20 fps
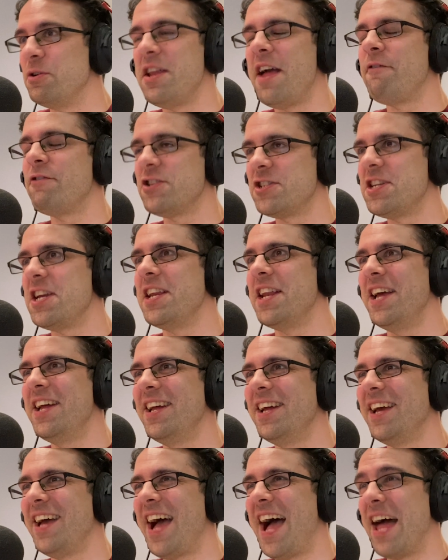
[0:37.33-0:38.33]
never seen it.
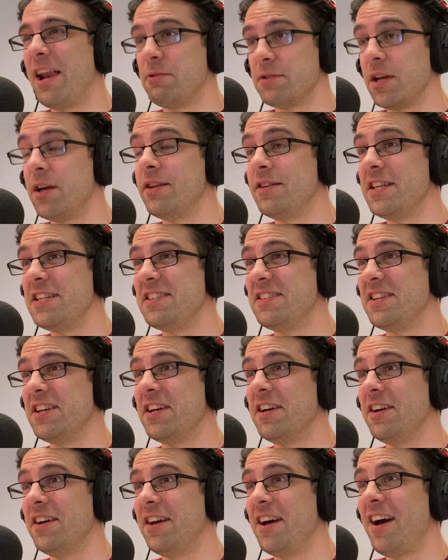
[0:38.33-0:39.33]
No. And I was like, this is
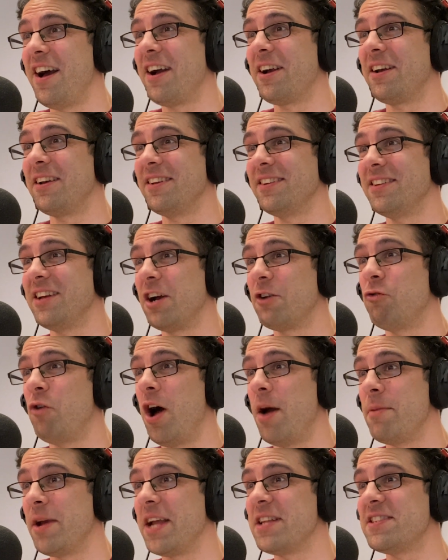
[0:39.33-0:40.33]
a
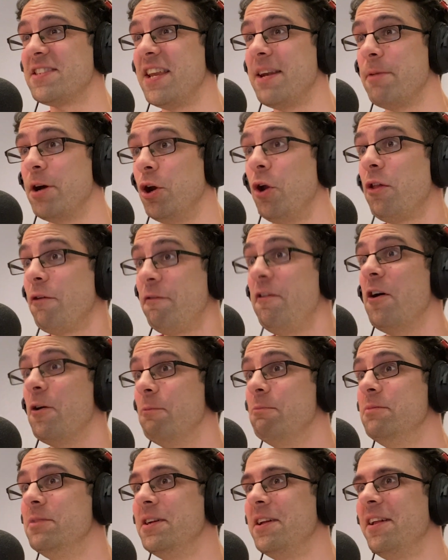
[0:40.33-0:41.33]
crime against cinema. Not the
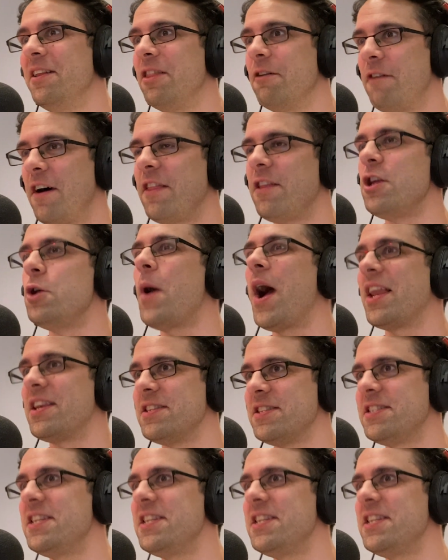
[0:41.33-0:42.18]
film. The fact that you hadn't